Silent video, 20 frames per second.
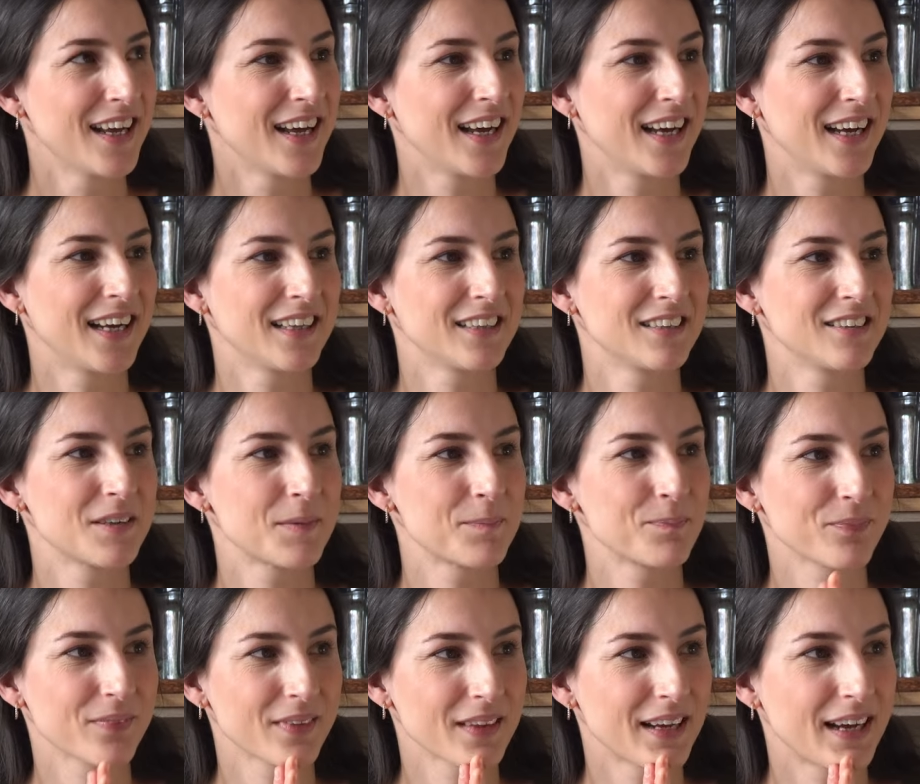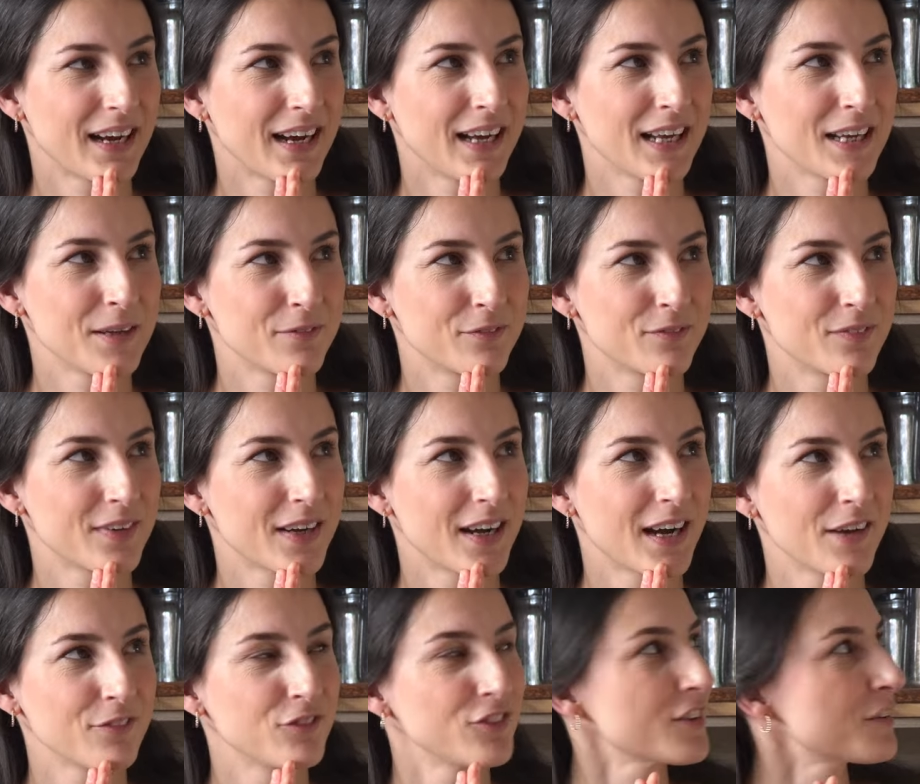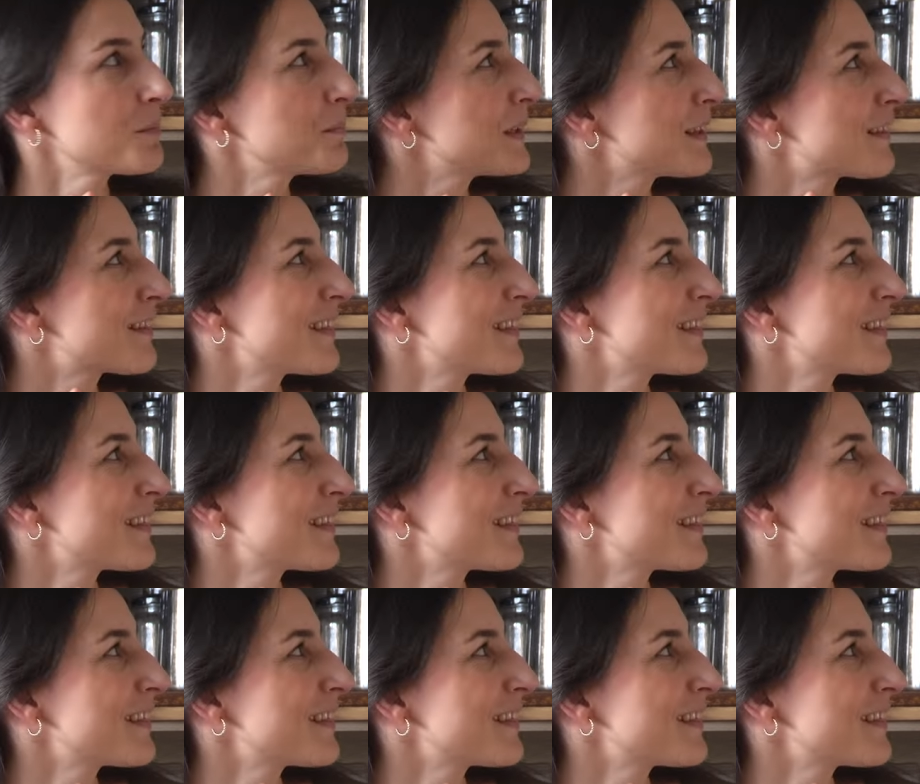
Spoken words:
And I've just been